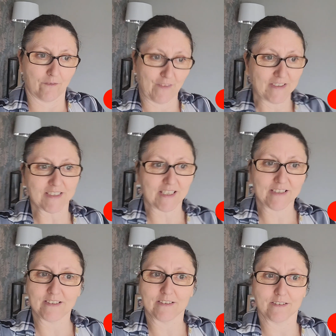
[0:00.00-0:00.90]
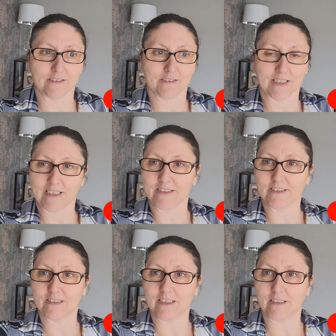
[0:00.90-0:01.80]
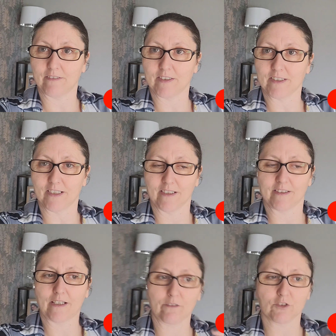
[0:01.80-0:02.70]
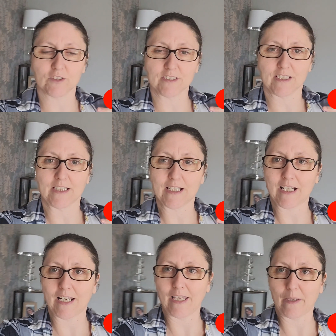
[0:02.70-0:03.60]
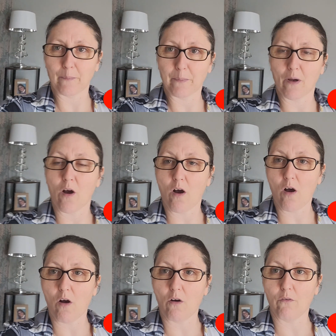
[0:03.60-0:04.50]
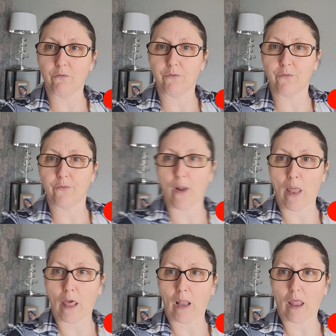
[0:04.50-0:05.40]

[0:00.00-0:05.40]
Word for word: things are getting taken seriously. Now I've just seen a clip of, I'm